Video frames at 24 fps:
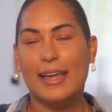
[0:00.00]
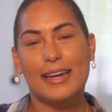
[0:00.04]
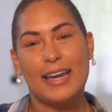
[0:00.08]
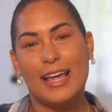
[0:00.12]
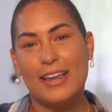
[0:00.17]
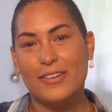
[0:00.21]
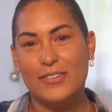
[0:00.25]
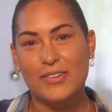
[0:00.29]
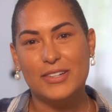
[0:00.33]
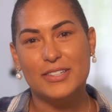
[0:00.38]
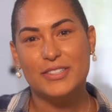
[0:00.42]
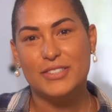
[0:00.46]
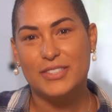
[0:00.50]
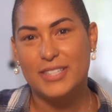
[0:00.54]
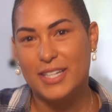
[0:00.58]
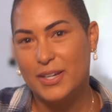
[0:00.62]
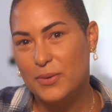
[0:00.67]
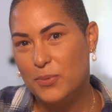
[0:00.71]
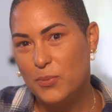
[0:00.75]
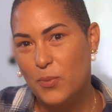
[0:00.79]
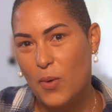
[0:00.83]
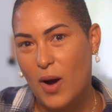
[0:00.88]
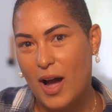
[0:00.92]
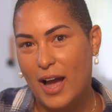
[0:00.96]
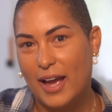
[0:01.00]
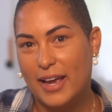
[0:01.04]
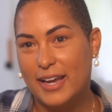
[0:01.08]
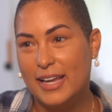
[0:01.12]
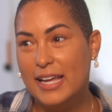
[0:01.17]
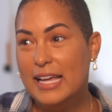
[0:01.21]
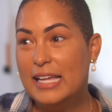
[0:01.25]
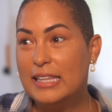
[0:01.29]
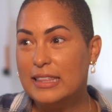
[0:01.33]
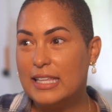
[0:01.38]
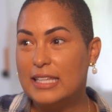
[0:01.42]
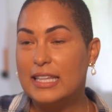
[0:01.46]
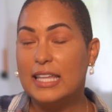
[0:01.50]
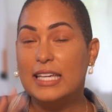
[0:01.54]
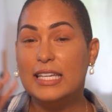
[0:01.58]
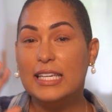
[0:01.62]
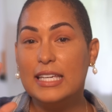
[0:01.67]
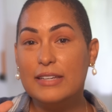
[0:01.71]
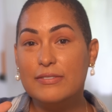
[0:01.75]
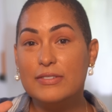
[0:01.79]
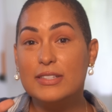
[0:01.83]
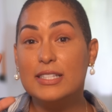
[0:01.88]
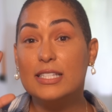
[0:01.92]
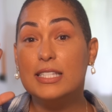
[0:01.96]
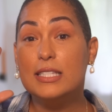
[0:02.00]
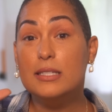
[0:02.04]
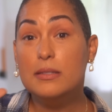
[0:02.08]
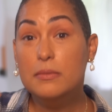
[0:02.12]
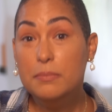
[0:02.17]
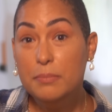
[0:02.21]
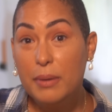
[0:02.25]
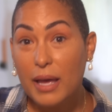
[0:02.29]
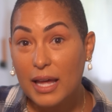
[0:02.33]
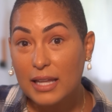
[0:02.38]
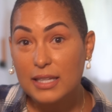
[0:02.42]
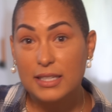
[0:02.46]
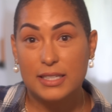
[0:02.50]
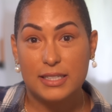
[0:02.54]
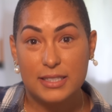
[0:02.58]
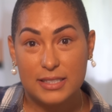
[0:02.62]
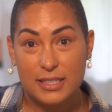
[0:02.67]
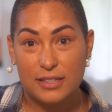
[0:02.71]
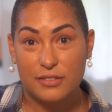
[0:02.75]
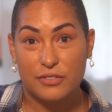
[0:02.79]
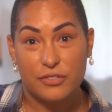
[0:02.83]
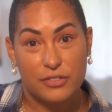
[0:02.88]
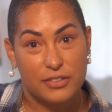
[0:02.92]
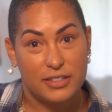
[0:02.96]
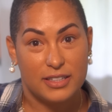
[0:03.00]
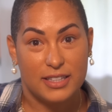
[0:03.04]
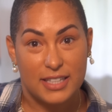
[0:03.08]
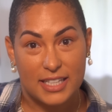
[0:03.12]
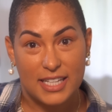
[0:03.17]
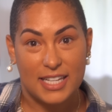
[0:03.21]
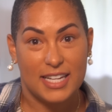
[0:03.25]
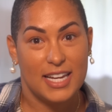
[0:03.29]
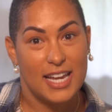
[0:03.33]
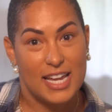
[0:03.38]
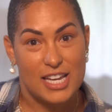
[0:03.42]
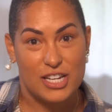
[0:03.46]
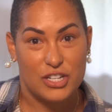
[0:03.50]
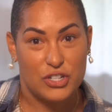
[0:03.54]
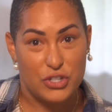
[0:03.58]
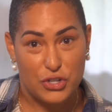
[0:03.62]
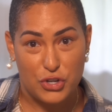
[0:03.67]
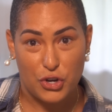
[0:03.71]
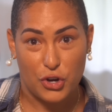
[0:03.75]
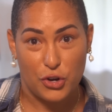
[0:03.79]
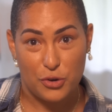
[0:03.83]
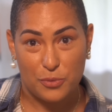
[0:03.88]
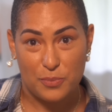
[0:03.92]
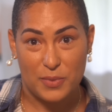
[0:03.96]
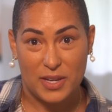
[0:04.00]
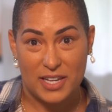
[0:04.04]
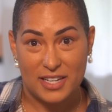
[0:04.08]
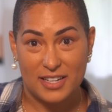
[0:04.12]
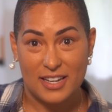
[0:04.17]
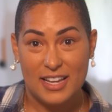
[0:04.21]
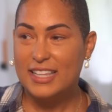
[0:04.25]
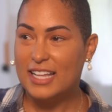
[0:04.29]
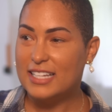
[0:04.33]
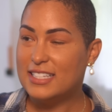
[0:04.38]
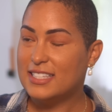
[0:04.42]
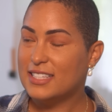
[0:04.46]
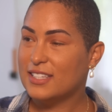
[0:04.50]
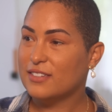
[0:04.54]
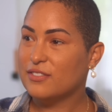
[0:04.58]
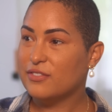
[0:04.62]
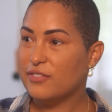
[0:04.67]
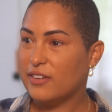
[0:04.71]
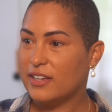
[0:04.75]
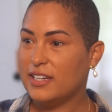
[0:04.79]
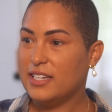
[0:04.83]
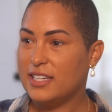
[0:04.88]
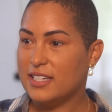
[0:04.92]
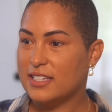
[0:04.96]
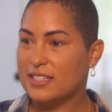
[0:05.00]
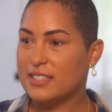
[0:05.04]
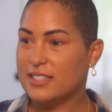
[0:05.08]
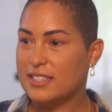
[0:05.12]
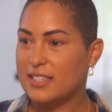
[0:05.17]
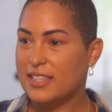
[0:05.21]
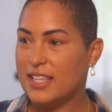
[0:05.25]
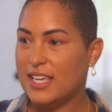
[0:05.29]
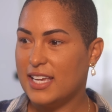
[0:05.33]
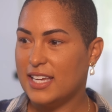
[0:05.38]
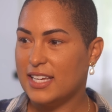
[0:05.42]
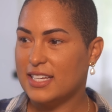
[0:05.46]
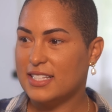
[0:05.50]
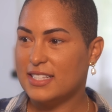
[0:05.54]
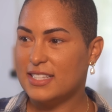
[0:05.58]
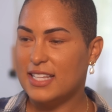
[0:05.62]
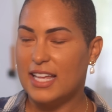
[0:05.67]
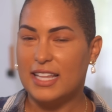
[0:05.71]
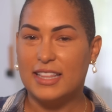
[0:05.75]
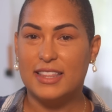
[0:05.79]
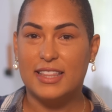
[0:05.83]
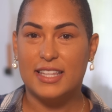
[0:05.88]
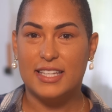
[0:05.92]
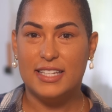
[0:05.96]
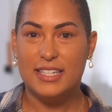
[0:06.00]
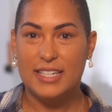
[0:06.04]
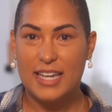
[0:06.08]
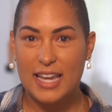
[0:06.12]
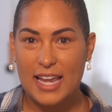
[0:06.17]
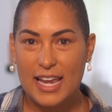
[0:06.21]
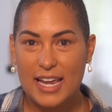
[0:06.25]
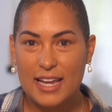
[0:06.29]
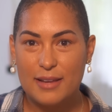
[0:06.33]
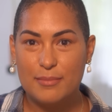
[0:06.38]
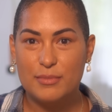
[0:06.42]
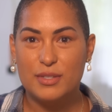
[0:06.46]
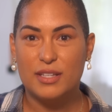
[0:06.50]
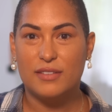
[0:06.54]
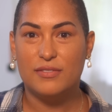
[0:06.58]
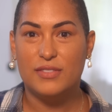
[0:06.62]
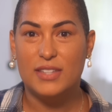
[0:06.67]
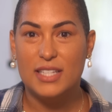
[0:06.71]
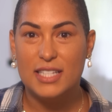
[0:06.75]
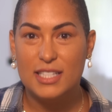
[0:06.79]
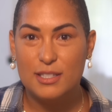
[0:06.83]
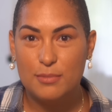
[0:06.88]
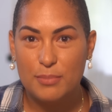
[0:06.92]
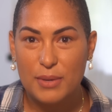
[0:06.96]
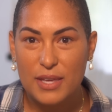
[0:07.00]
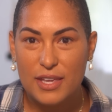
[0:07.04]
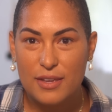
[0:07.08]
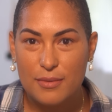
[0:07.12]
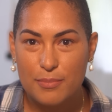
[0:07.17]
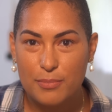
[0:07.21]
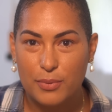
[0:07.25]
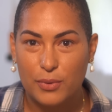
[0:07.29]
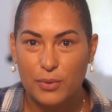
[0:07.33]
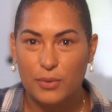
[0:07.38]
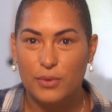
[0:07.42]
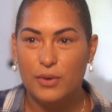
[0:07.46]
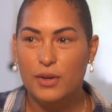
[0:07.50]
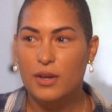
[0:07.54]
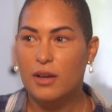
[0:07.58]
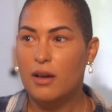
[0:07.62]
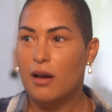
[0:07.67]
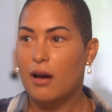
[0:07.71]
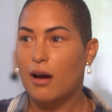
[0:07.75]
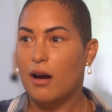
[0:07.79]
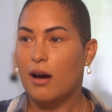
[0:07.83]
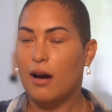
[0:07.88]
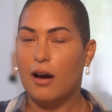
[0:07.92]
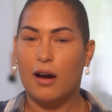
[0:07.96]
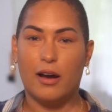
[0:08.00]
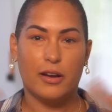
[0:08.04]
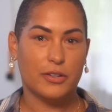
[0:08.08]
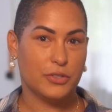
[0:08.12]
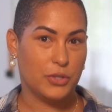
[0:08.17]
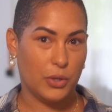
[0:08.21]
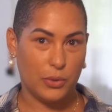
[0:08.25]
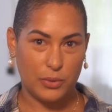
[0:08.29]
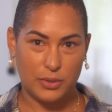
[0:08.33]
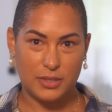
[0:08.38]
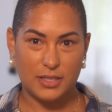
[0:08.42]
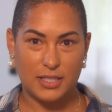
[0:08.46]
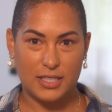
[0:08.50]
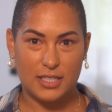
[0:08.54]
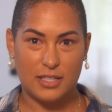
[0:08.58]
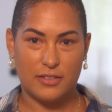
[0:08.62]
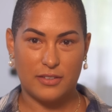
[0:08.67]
and I don't understand why. They like even spell it differently in German. That's the funniest thing is that the names of these people are totally